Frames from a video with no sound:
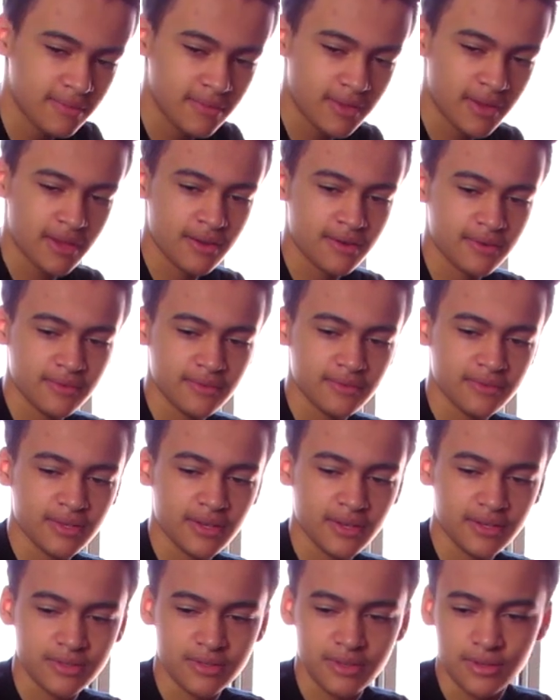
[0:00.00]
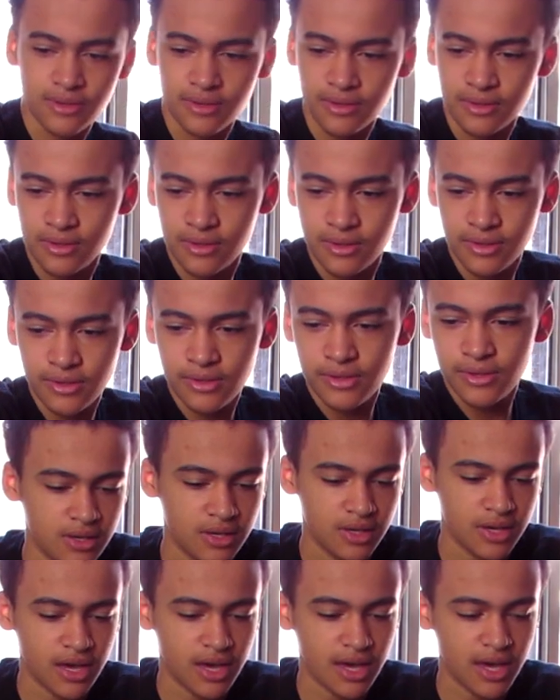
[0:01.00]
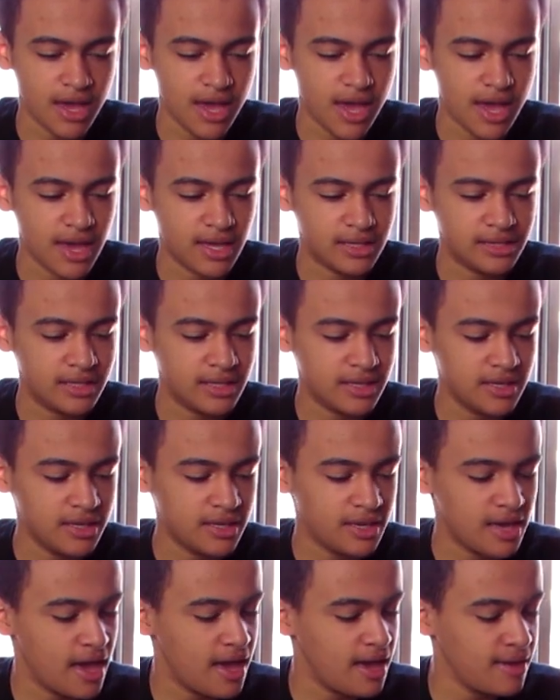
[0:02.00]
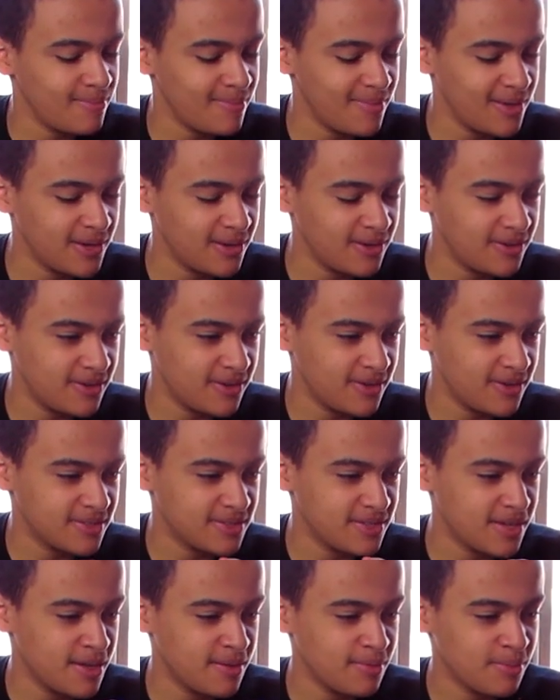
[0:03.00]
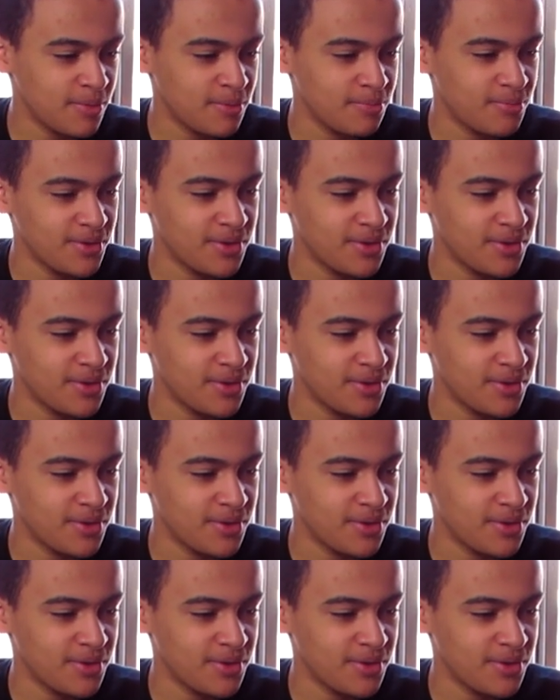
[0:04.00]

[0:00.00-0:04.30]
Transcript: I don't think so. I had the Ant-Man on a table,